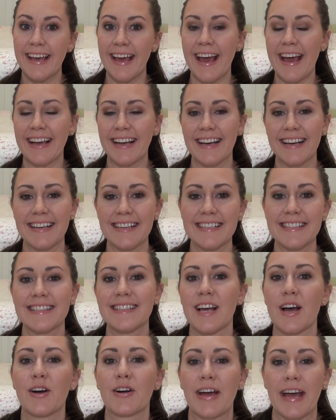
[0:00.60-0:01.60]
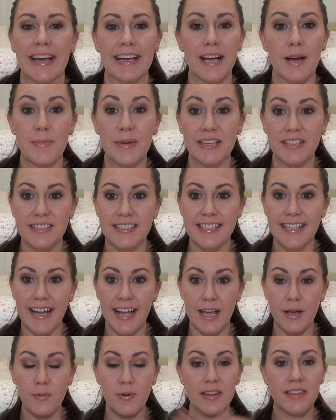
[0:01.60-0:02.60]
Hey guys! Okay, I'm here
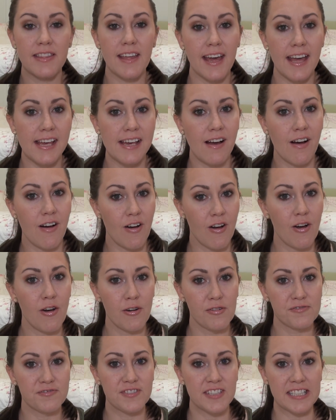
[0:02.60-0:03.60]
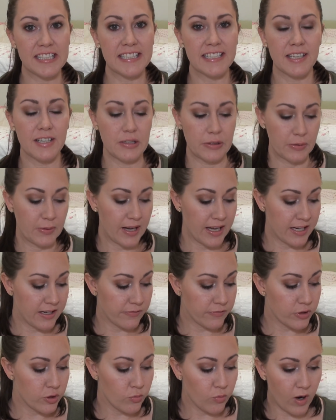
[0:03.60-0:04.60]
today with a haul video, and
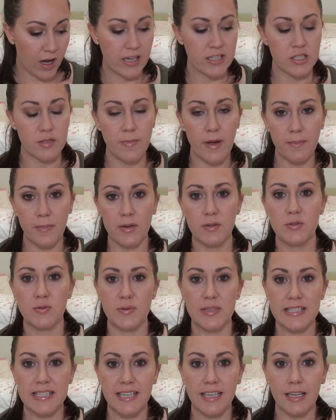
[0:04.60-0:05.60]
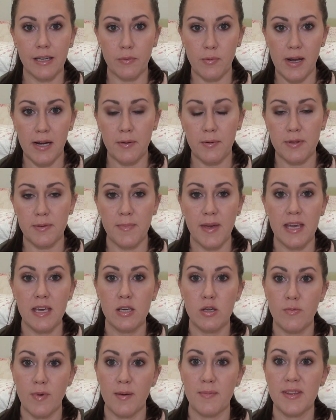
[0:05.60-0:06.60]
if you watched my most recent Get Ready With Me,
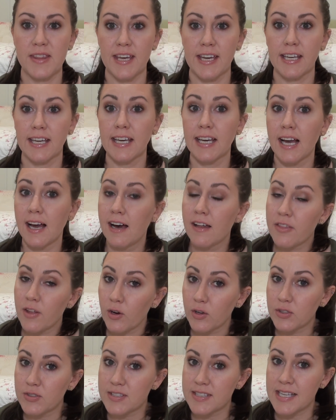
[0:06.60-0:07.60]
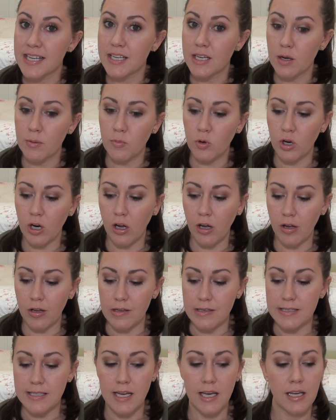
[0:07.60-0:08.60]
you may be thinking, I thought you said no more
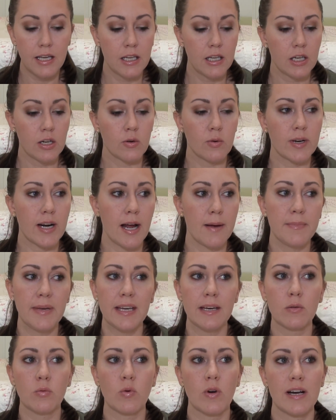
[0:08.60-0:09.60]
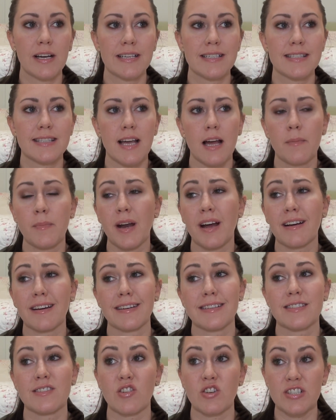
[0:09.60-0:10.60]
hauls. What I meant was, I'm not going
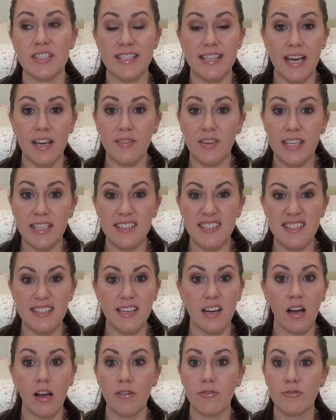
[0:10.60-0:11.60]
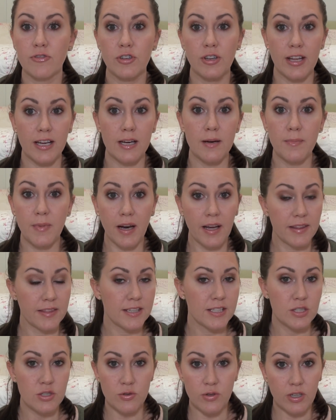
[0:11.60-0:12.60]
to start saving stuff for like a month
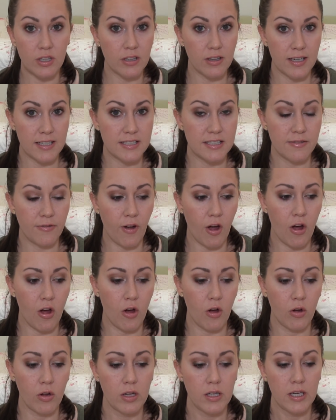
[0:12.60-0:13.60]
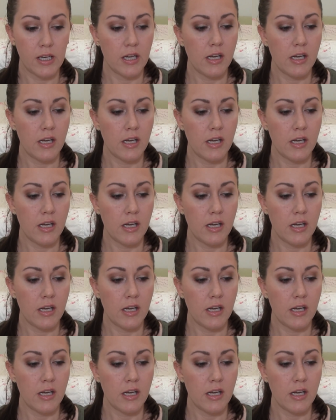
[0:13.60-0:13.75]
and do a collective haul.